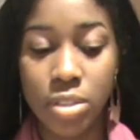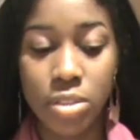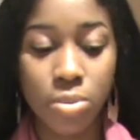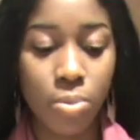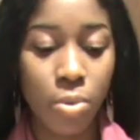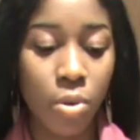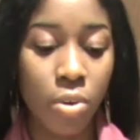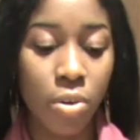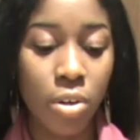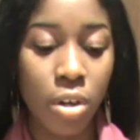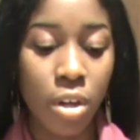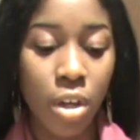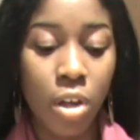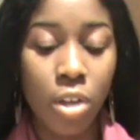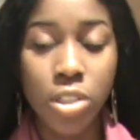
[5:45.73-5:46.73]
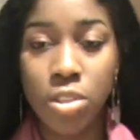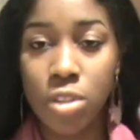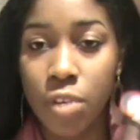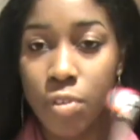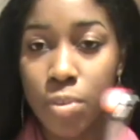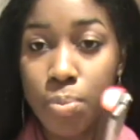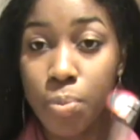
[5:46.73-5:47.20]
it's more
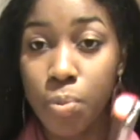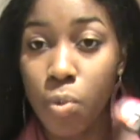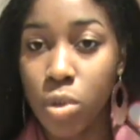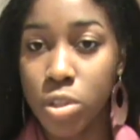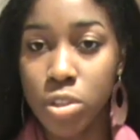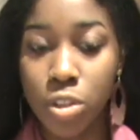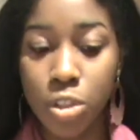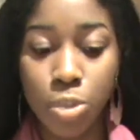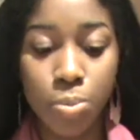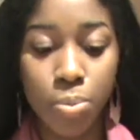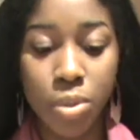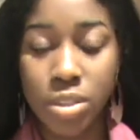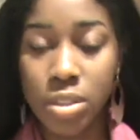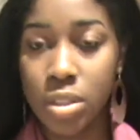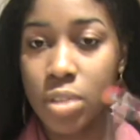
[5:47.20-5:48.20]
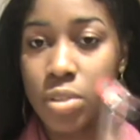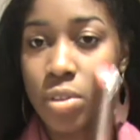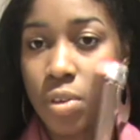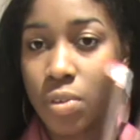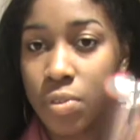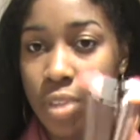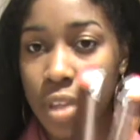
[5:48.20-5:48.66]
sort of a one-touch button
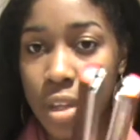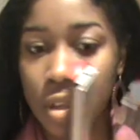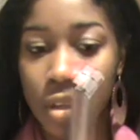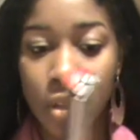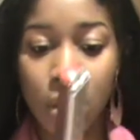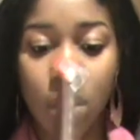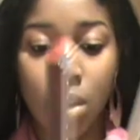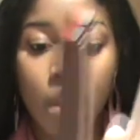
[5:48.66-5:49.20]
sort of thing.